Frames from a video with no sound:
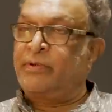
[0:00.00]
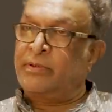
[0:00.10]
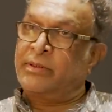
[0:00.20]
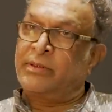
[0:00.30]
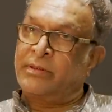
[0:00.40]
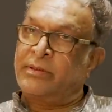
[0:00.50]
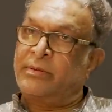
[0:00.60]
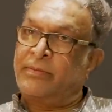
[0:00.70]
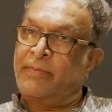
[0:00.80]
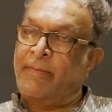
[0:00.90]
for
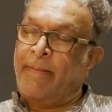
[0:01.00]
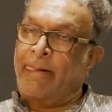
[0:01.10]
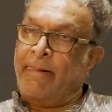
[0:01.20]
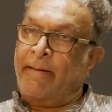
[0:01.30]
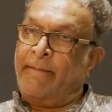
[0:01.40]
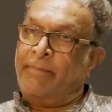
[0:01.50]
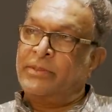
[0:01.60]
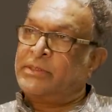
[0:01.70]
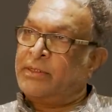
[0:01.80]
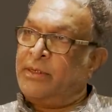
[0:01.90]

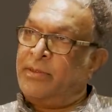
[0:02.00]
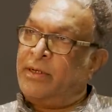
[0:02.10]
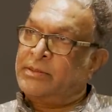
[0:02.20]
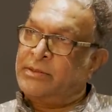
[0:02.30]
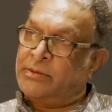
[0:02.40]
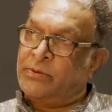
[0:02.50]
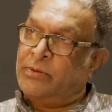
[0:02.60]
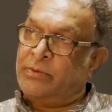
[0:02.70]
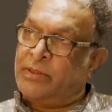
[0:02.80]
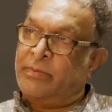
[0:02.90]
Mr. Kamhasan's
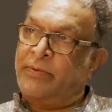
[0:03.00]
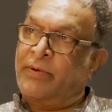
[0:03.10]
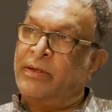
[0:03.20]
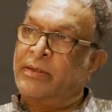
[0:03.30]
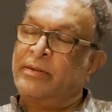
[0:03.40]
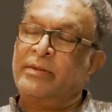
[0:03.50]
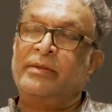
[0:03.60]
Uttam Avilam.